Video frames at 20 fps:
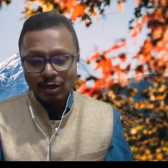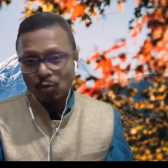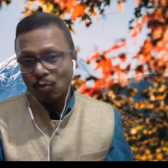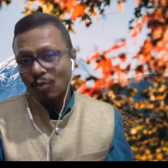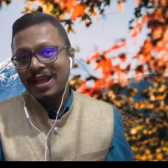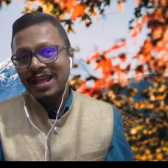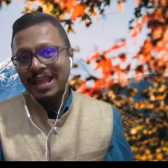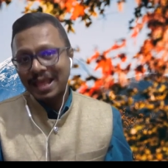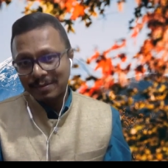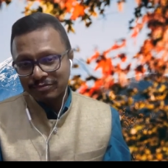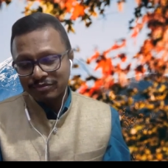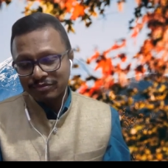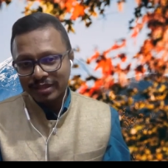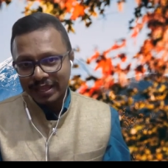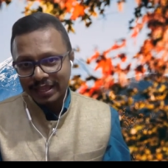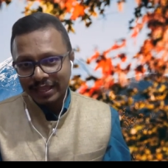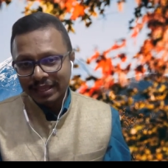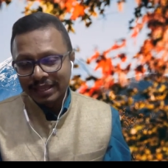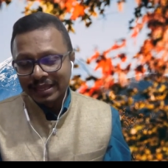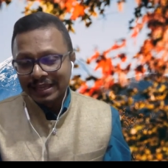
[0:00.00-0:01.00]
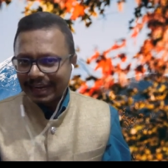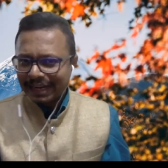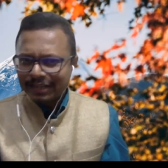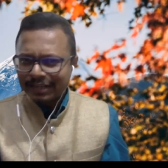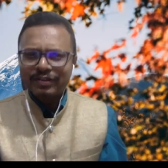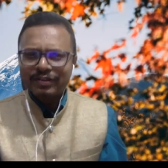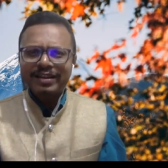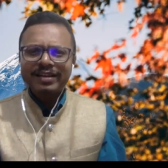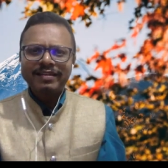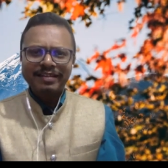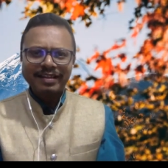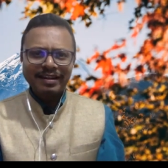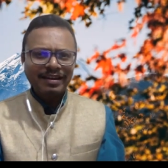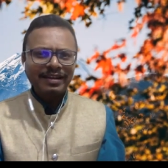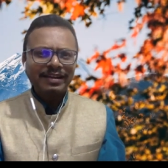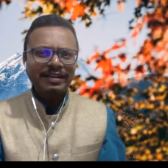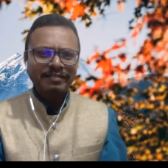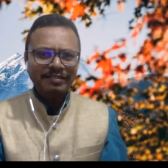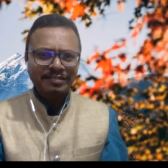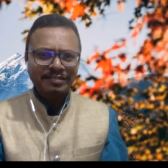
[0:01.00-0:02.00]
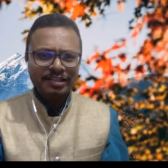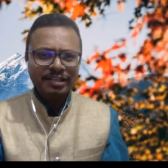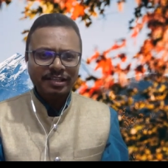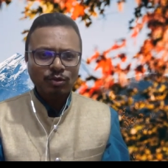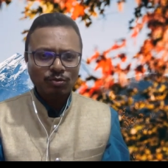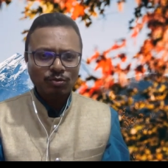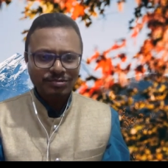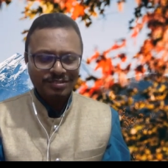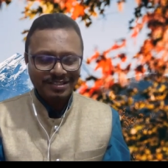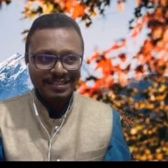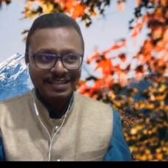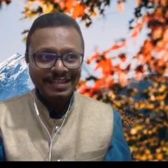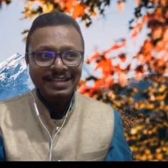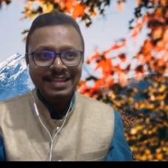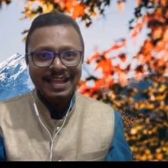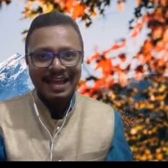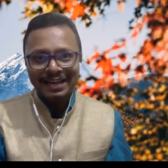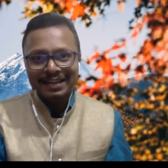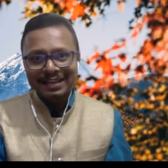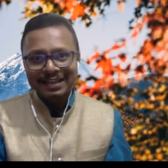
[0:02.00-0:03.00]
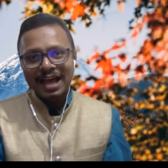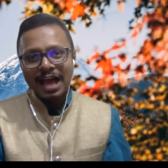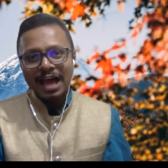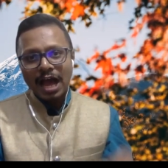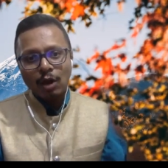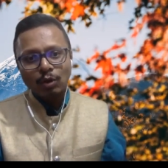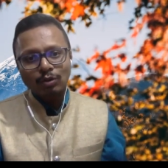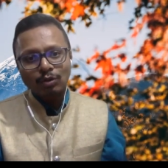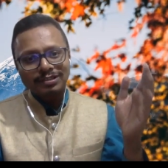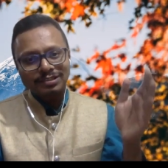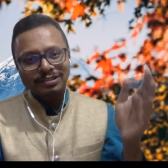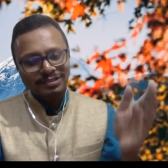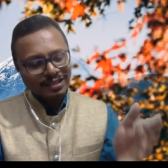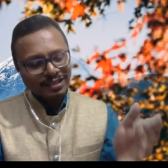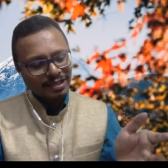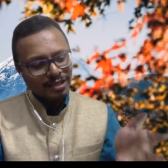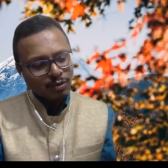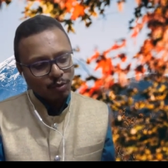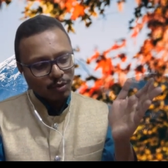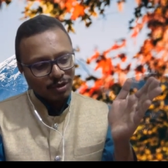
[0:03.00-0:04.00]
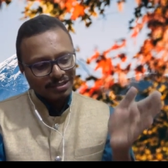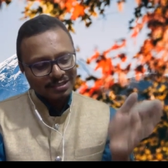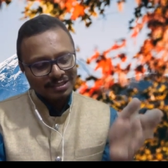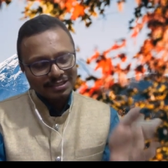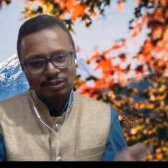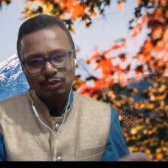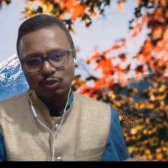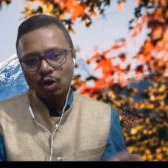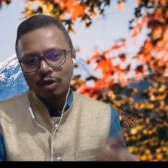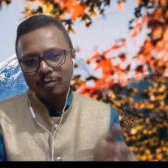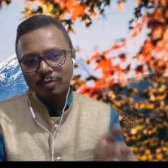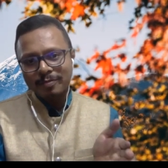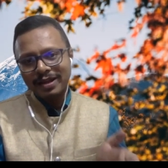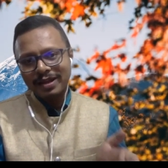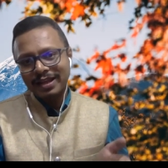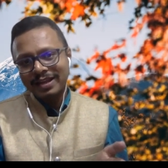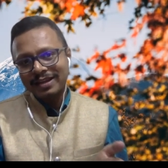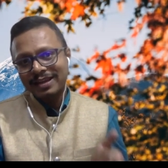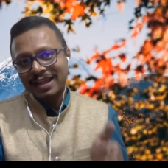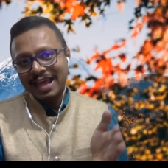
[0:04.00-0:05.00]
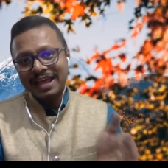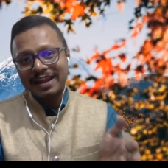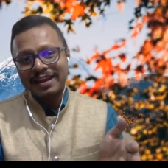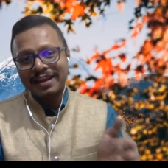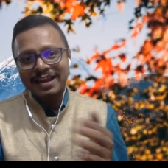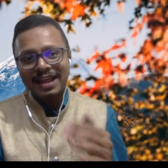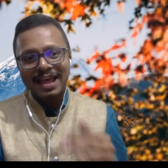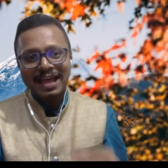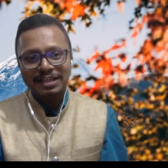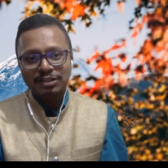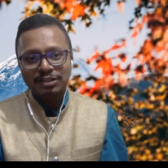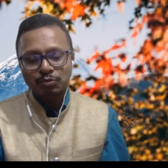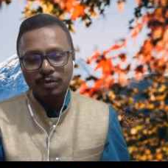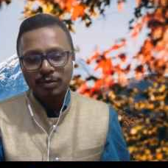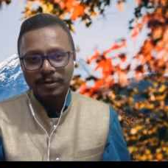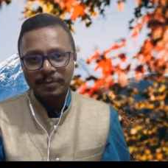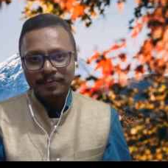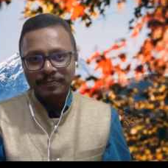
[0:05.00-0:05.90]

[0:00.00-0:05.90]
Now, why I am saying it is really interesting to see that how this theory works in stock market arena as